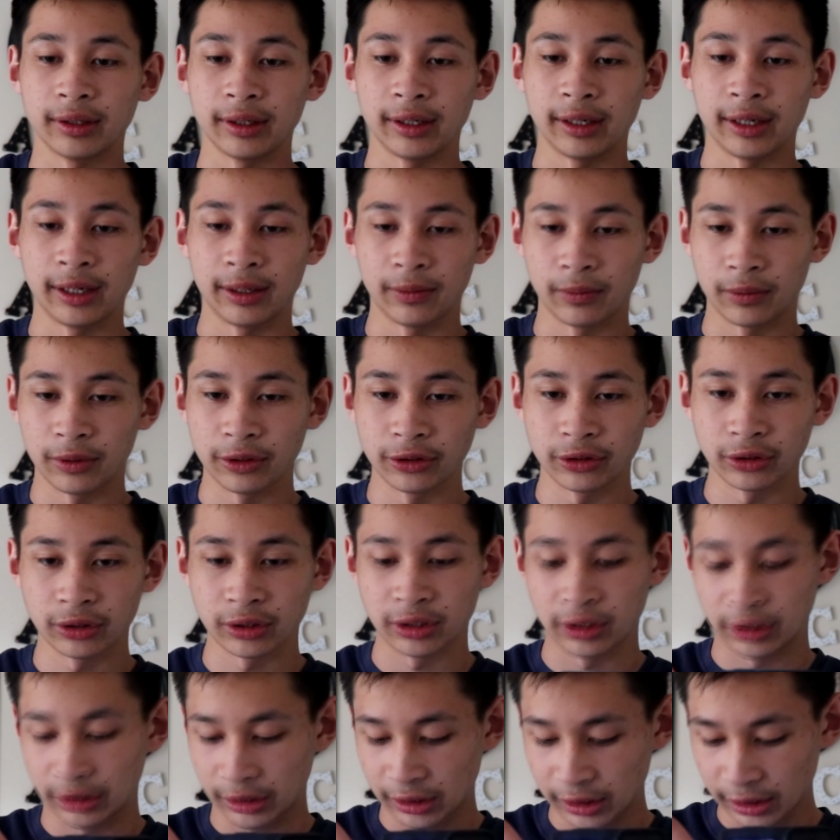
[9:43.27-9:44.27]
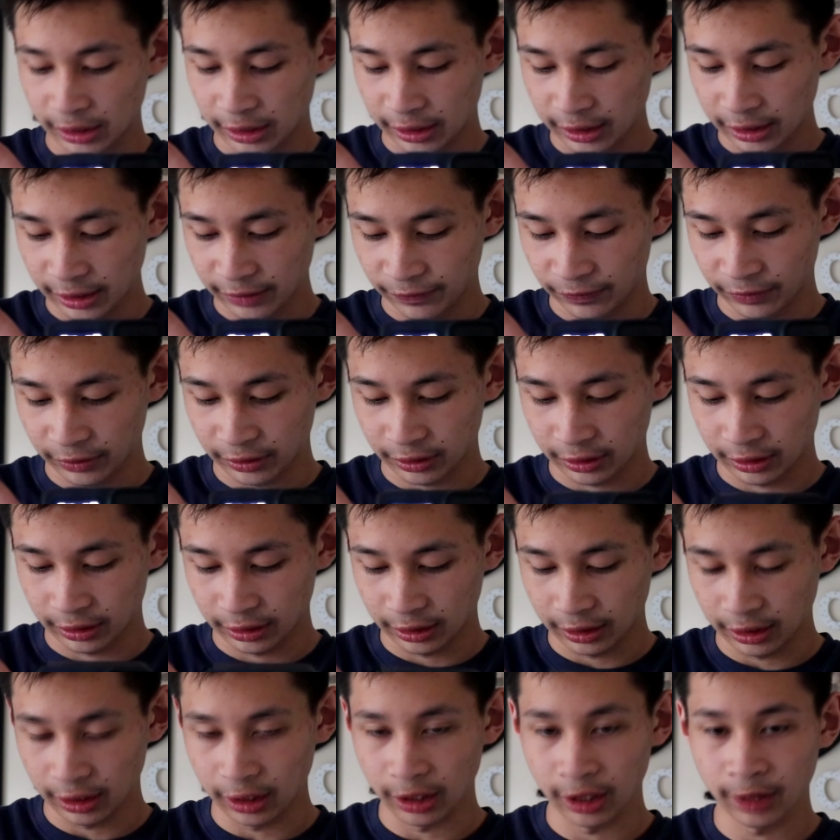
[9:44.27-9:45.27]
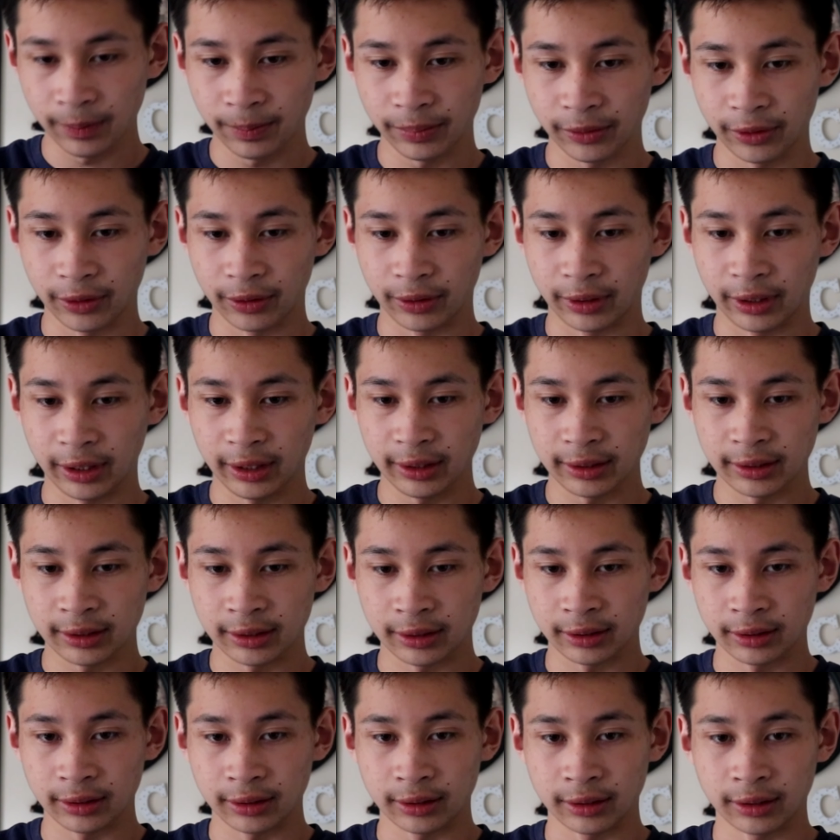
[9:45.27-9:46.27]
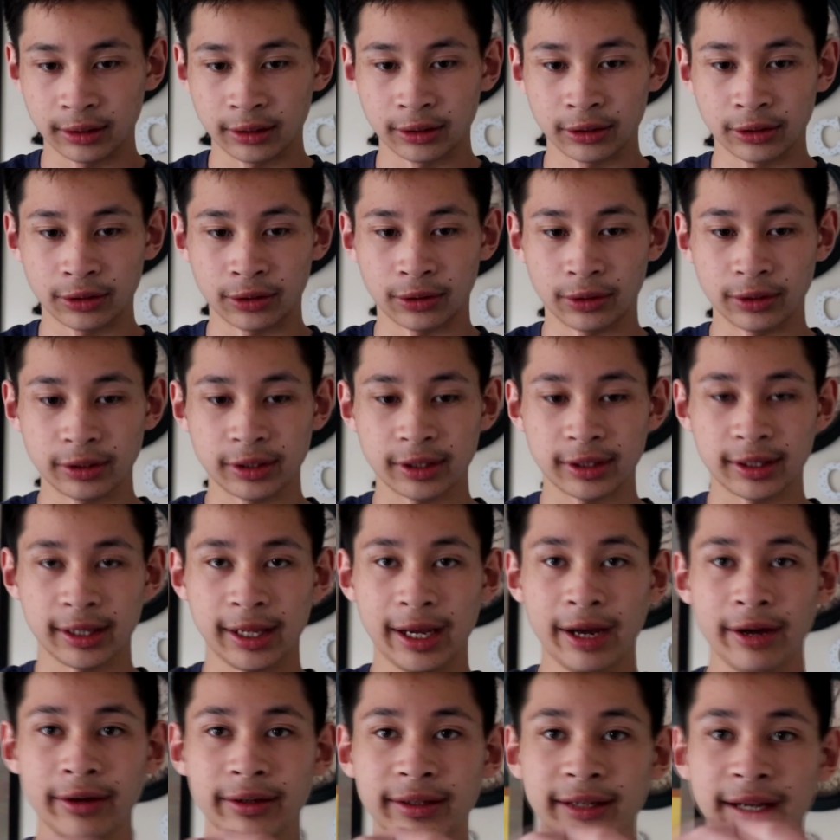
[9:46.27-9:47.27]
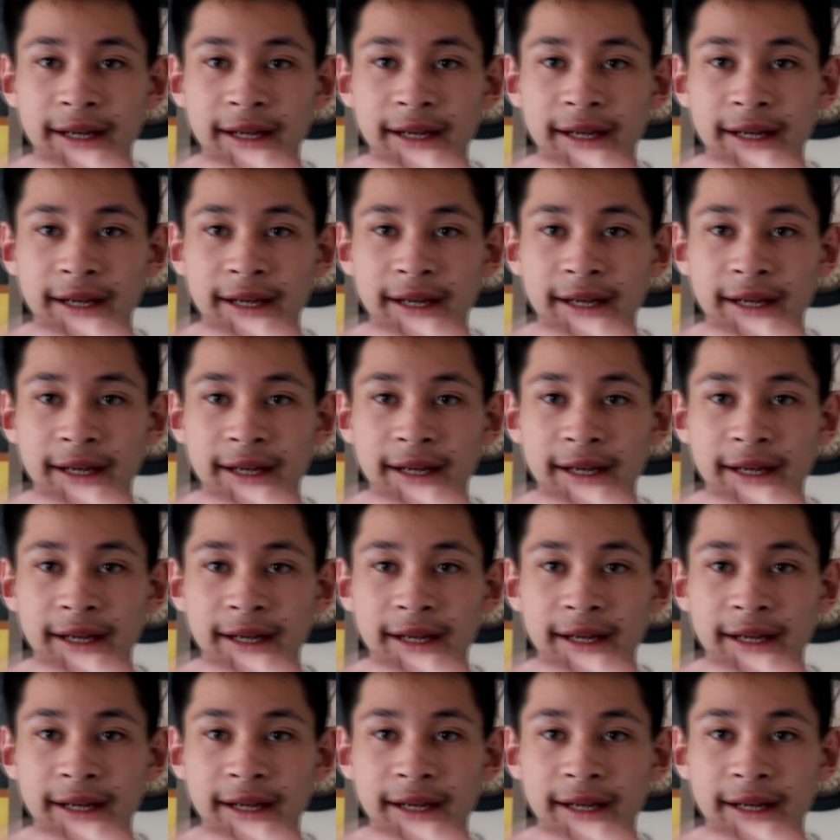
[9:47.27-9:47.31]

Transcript: And we'll just see if it's gonna upload it towards the cloud.